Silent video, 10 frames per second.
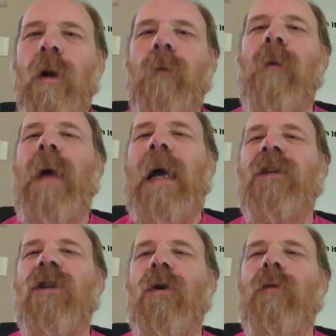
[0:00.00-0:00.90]
we're going to be back
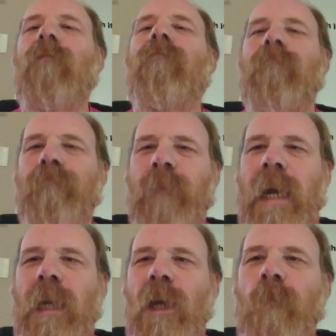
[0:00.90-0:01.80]
soon.
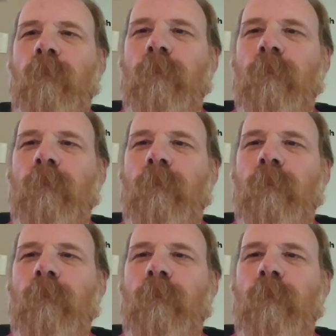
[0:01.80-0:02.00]
Thank you.